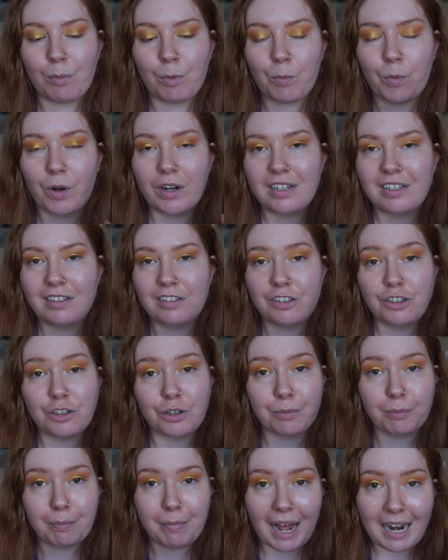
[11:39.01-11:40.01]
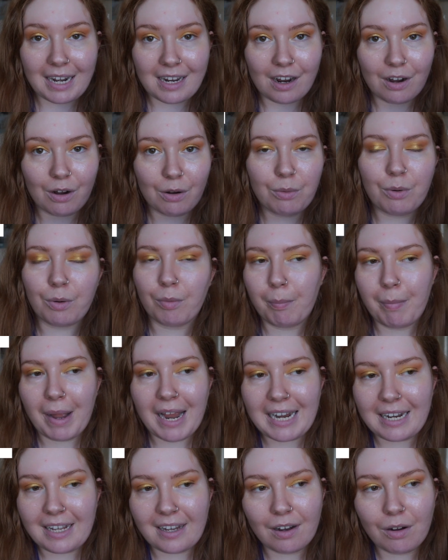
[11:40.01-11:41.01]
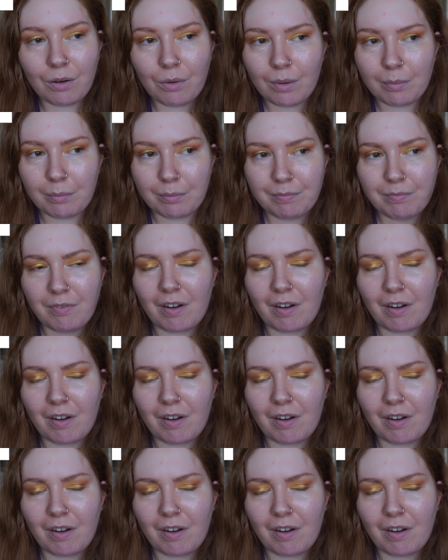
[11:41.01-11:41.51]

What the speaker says: One is John Balliol, or Balliol,